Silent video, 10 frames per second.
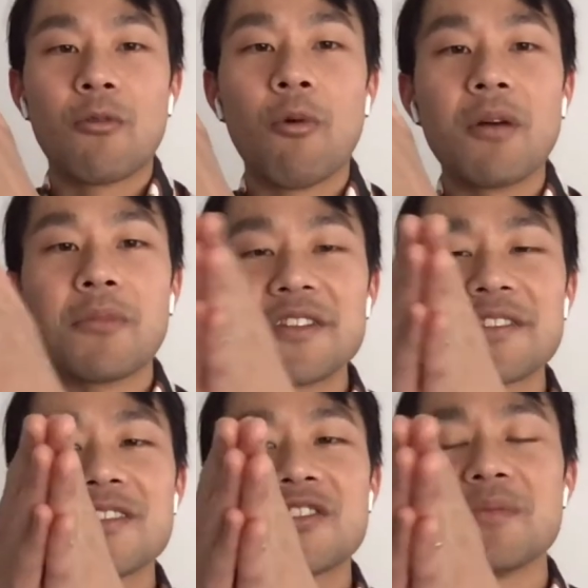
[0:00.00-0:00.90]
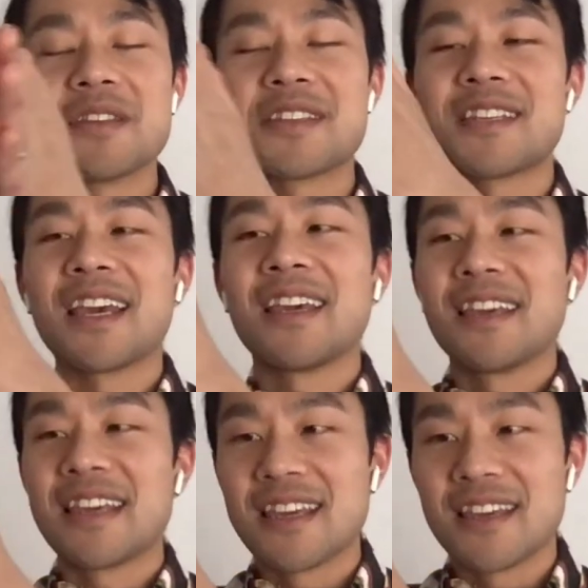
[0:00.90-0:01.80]
what most consumers
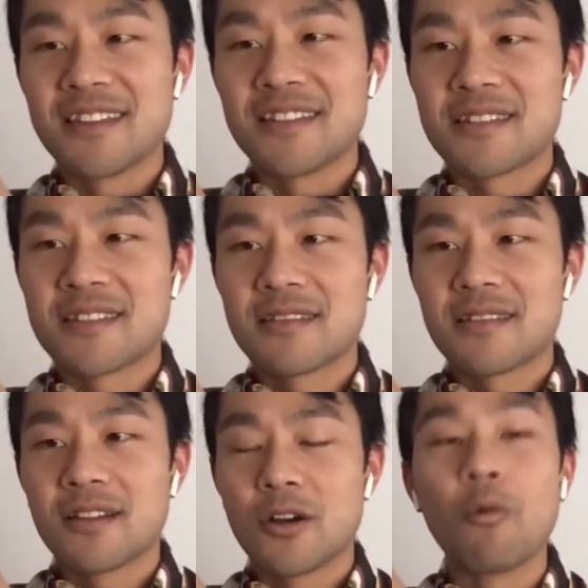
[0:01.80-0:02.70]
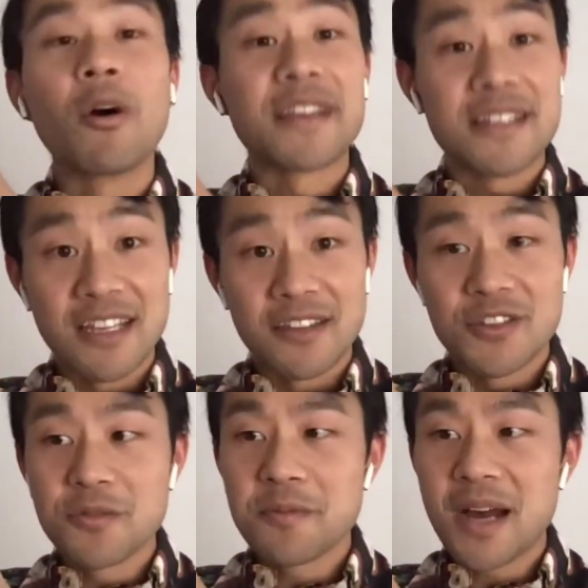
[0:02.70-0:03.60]
see is what they see in the
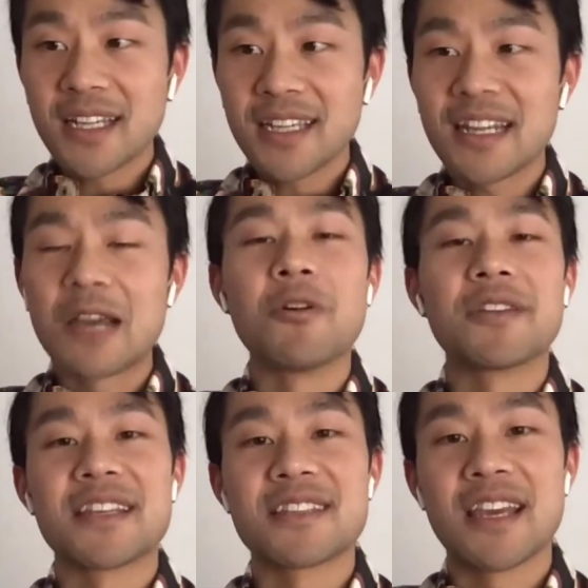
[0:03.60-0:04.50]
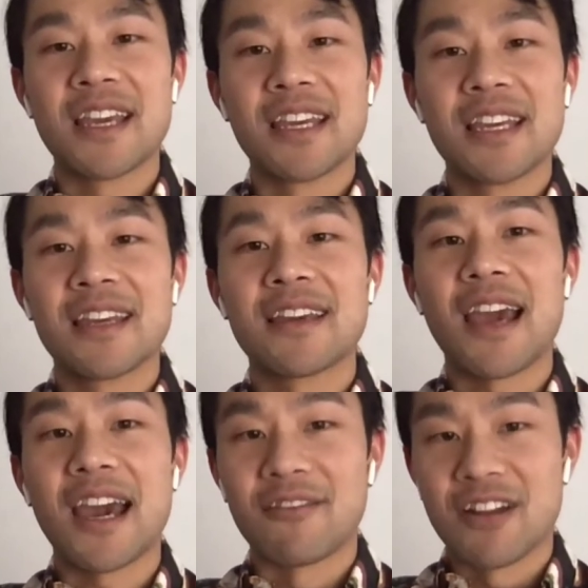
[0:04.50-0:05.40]
supermarket and what they see
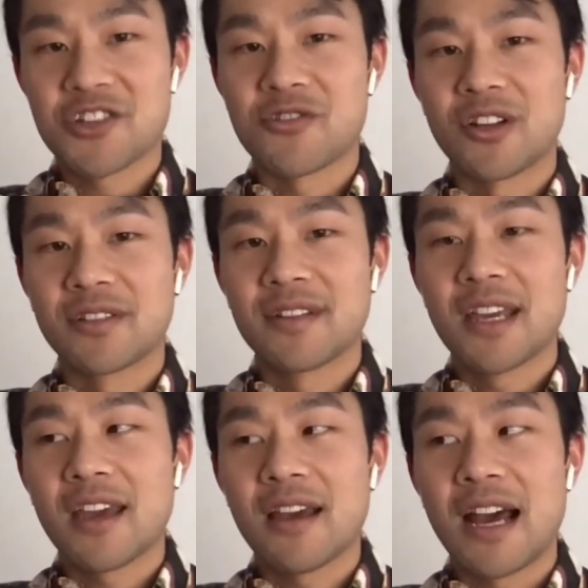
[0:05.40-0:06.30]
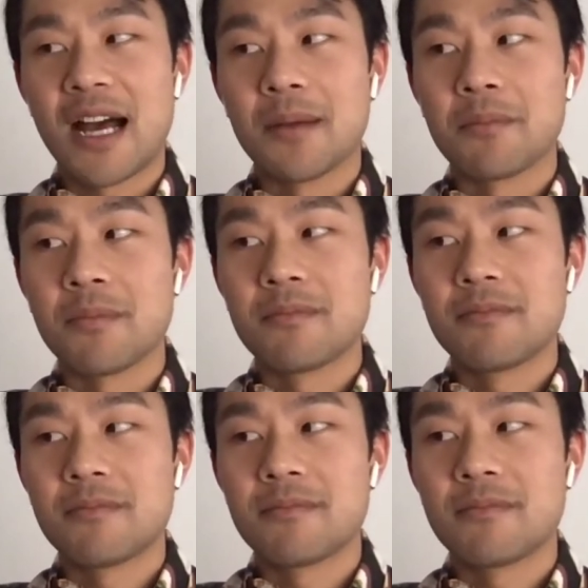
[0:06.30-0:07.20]
at a restaurant.
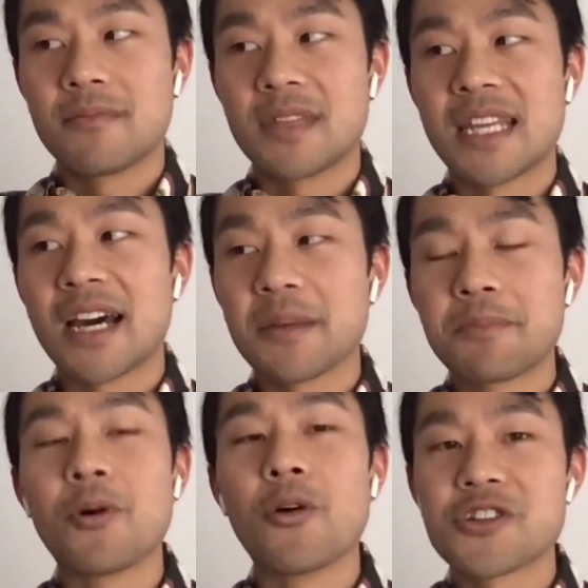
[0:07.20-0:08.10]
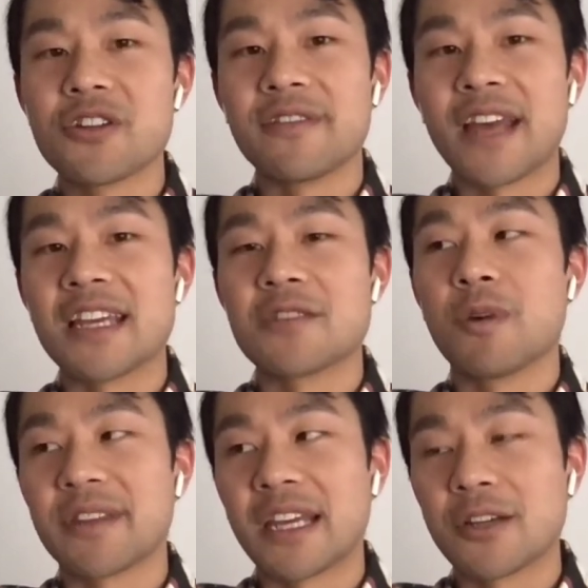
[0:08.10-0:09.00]
The other portion of that is
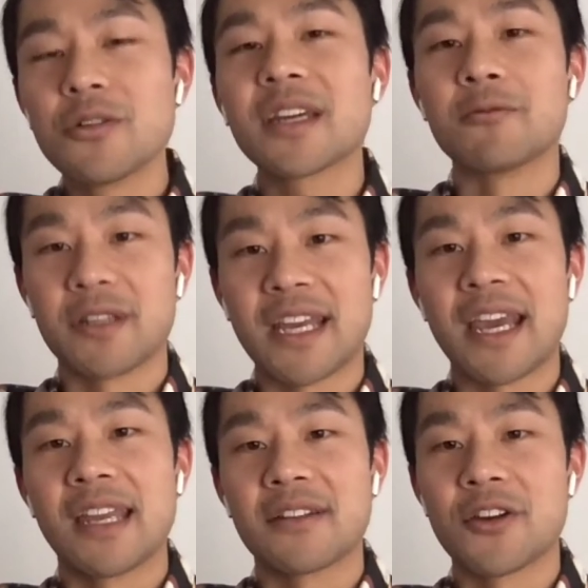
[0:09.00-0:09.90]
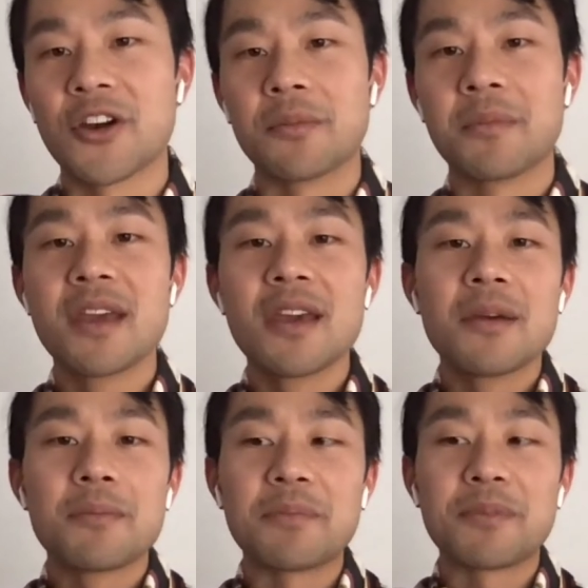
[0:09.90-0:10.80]
what they cook and what they eat at home.
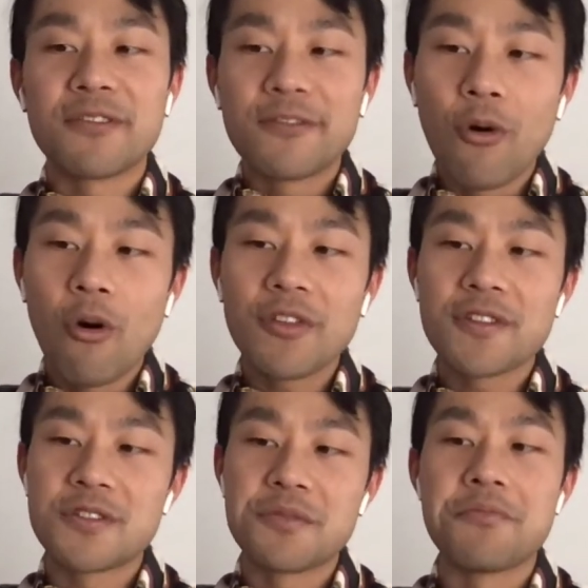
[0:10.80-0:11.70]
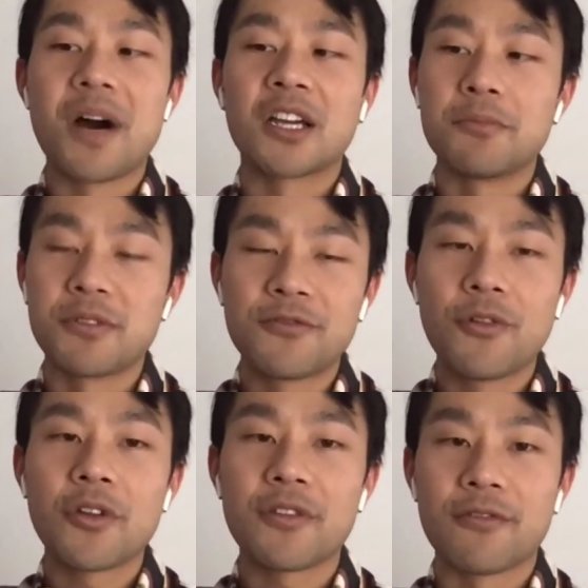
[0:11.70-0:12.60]
But before the supermarket,
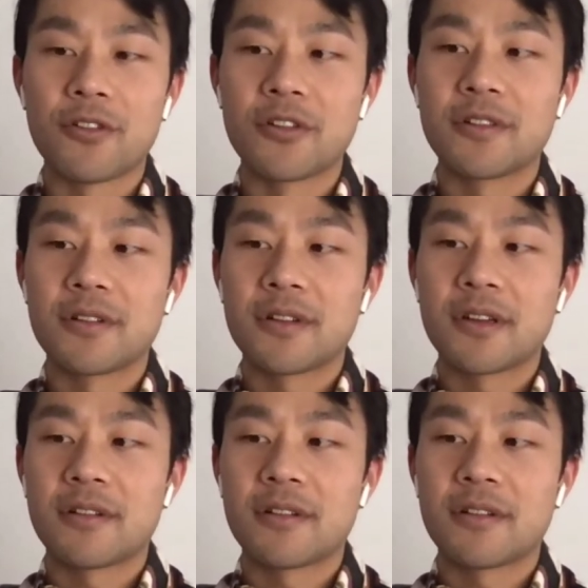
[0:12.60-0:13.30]
before the fruit